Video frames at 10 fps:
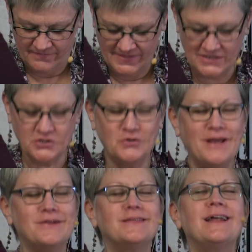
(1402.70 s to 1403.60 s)
that's
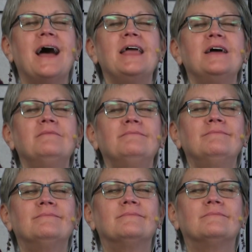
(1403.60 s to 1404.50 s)
greater than I am
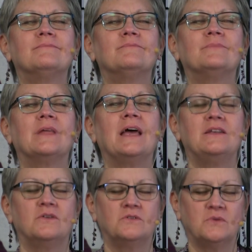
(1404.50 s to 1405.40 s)

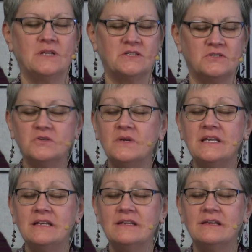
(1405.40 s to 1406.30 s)
and knows what it's
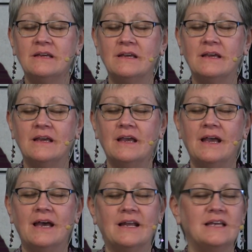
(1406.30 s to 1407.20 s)
doing,
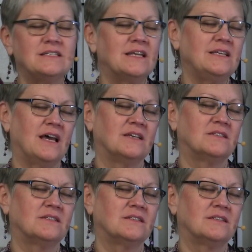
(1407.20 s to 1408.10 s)
and I say
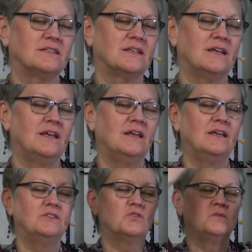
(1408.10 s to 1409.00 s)
yes.
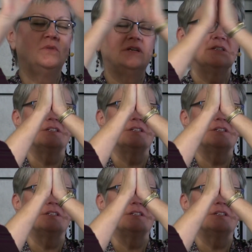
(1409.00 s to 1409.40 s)
Join me in